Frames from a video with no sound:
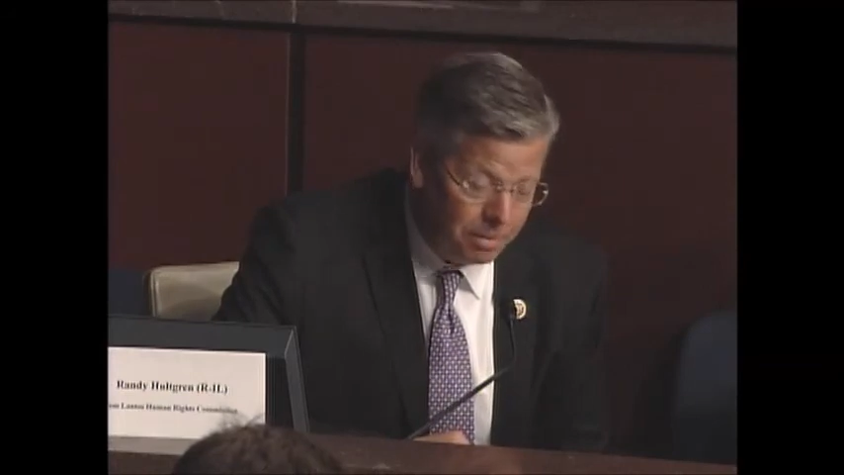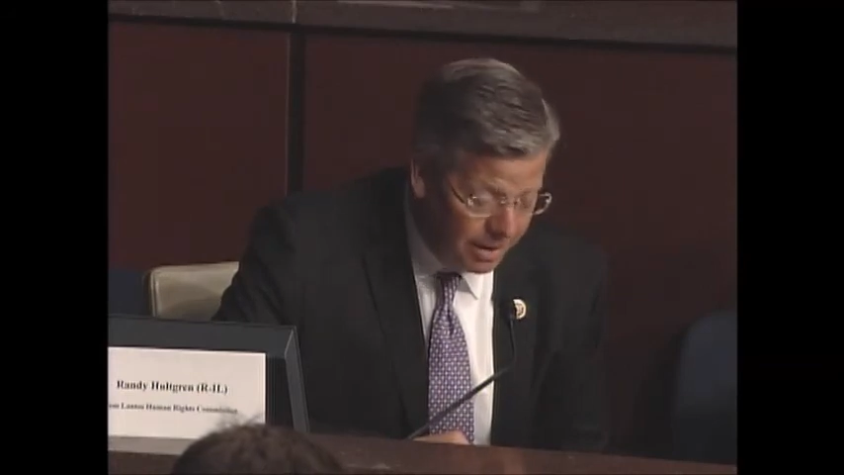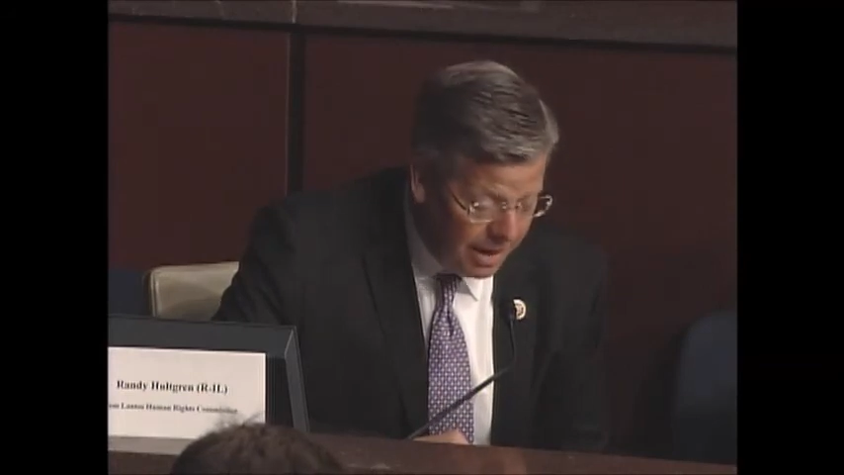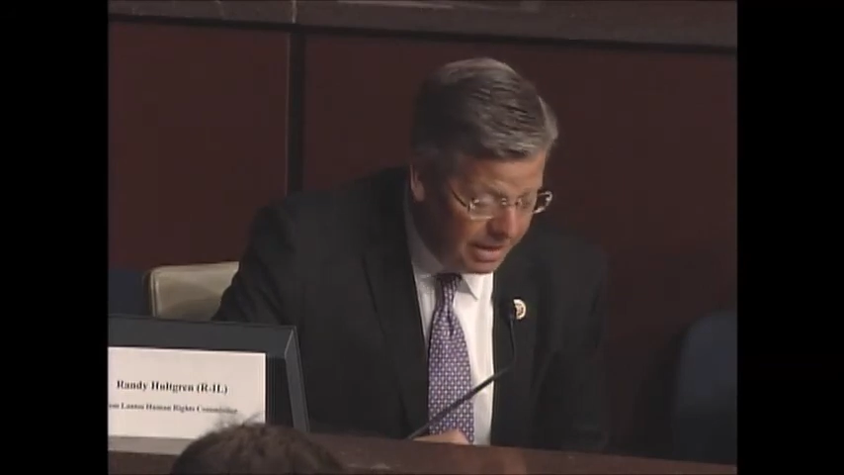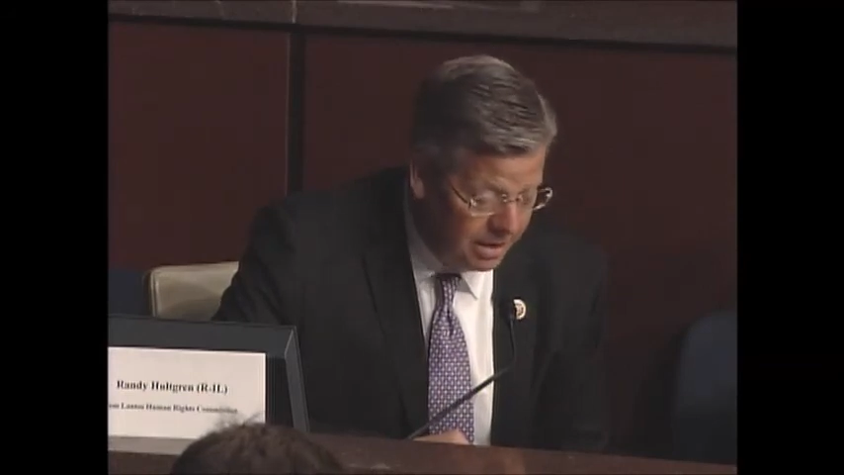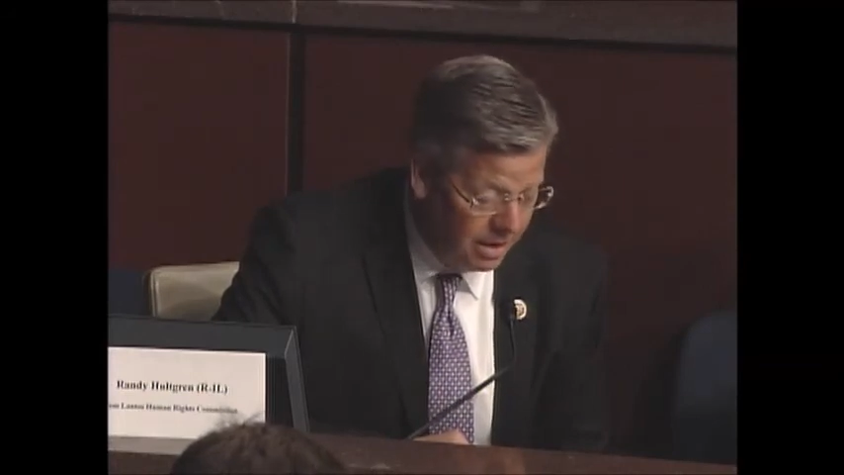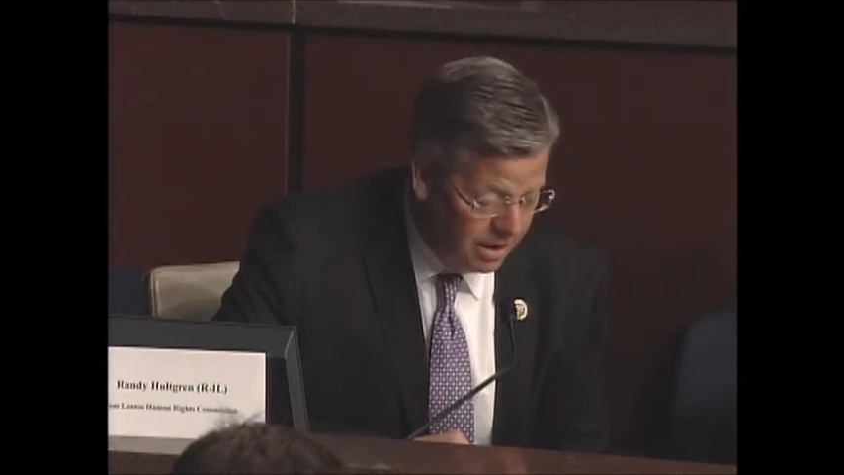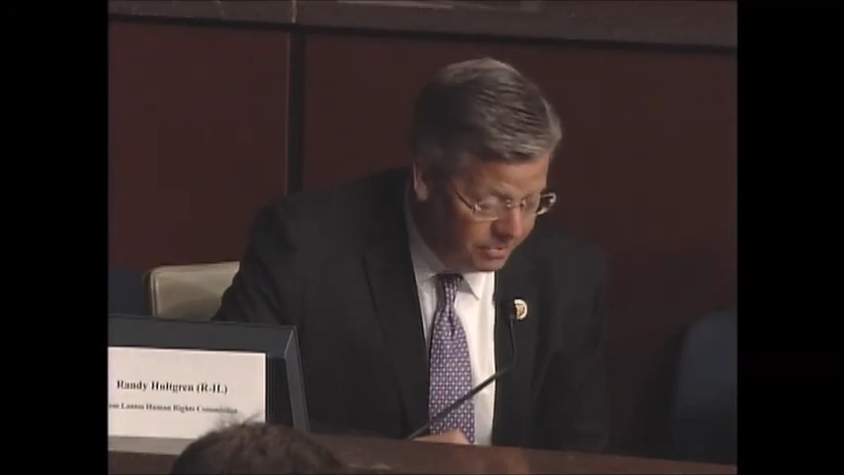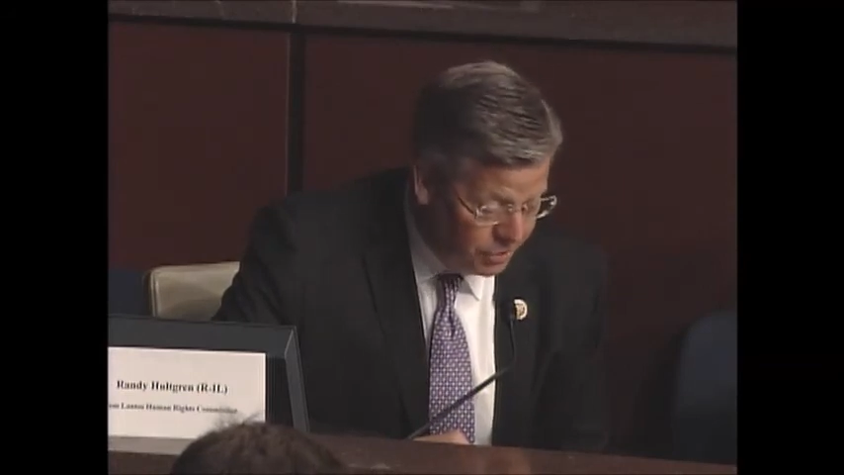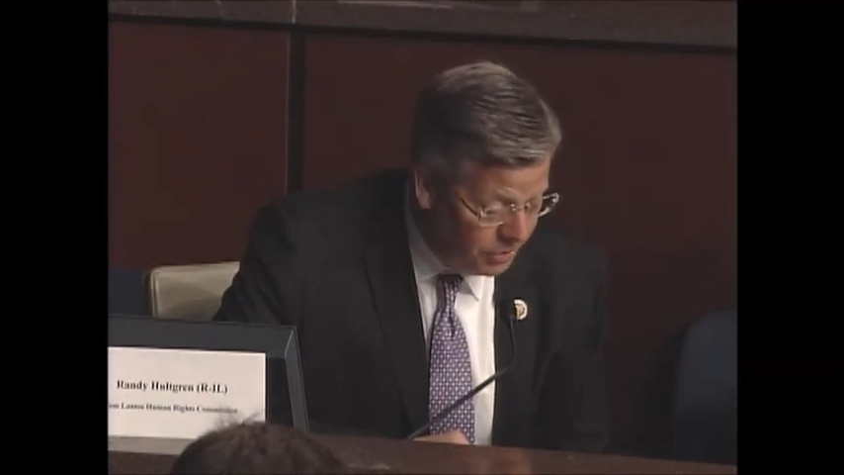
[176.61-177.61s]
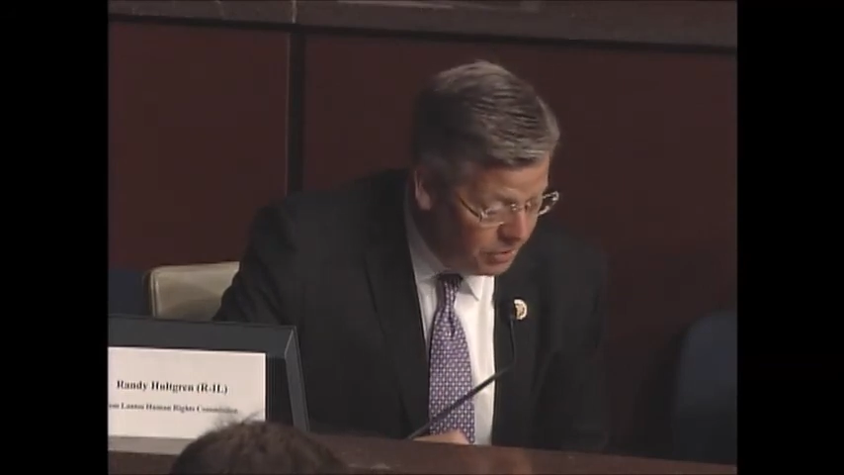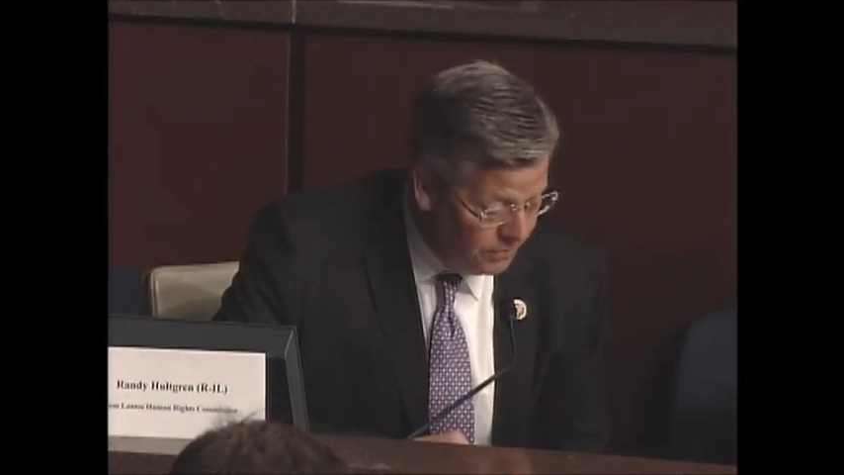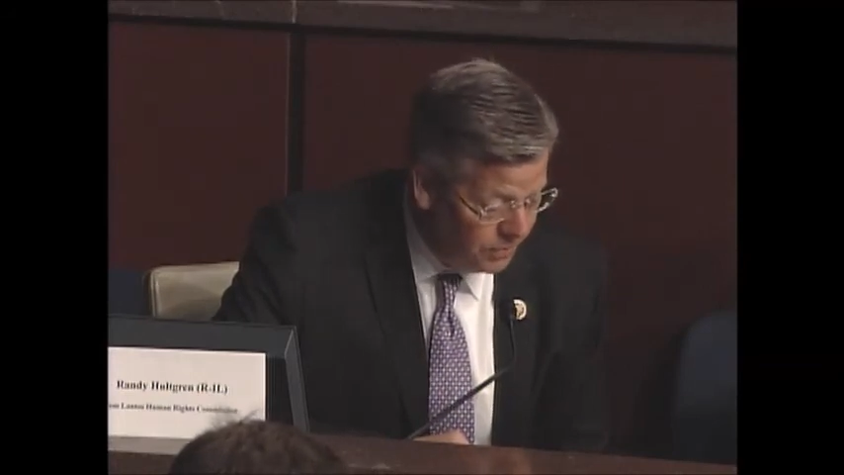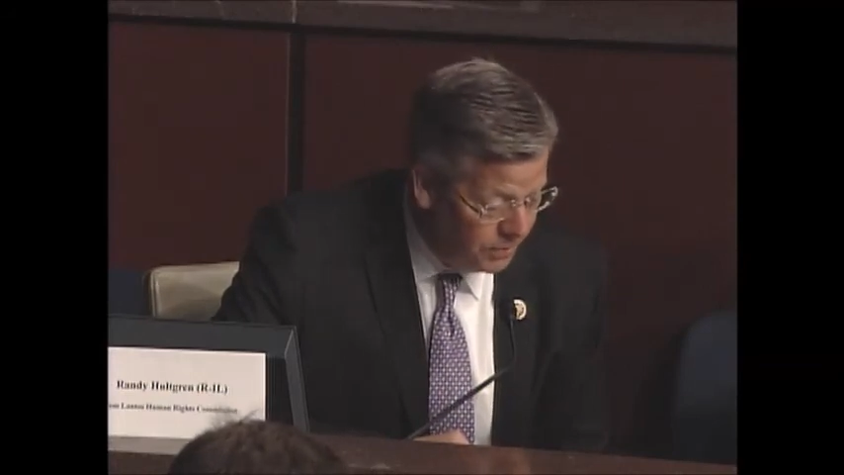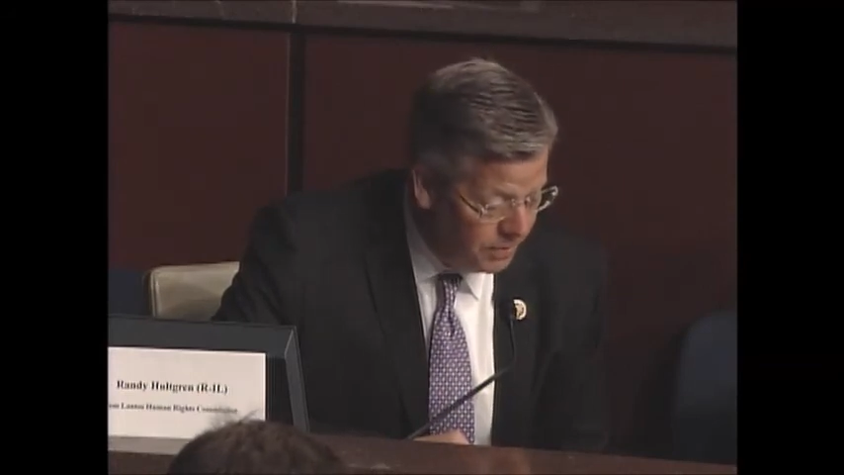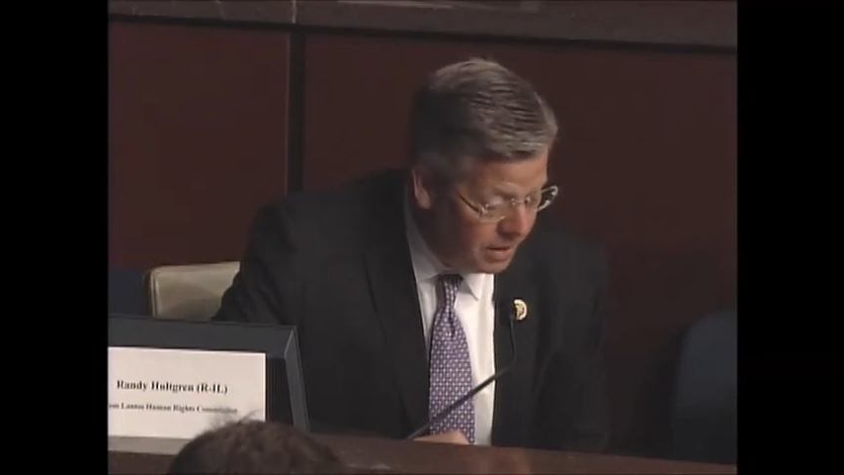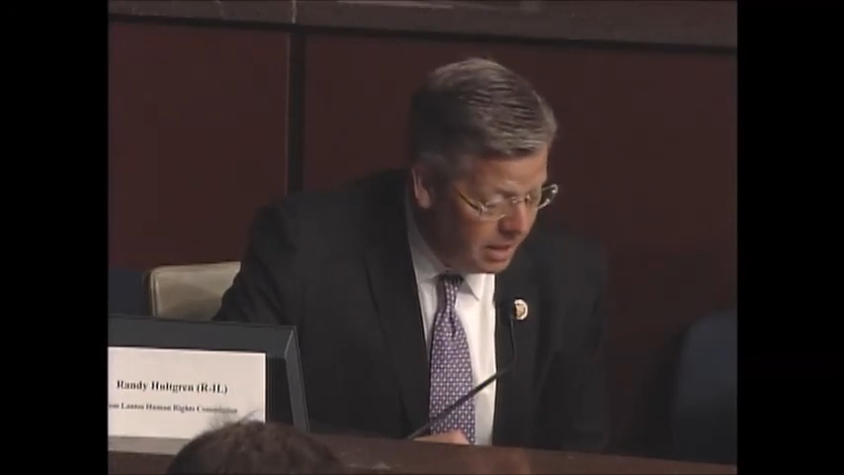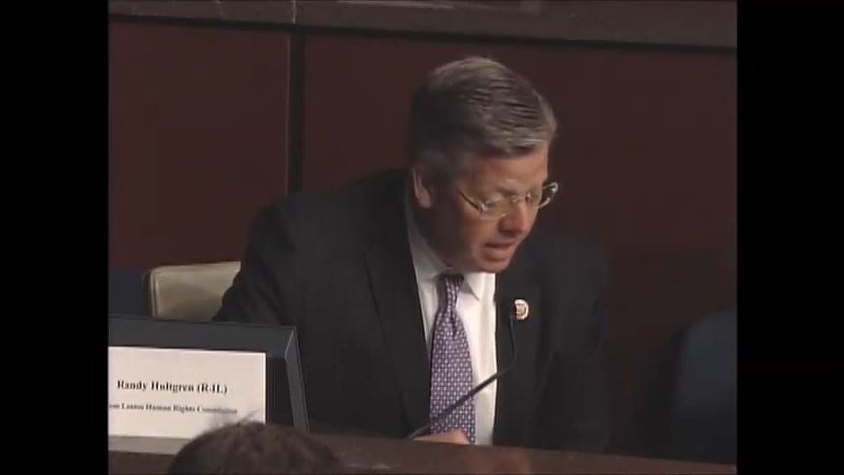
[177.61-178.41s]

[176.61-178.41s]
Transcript: plight of Zhu Yufu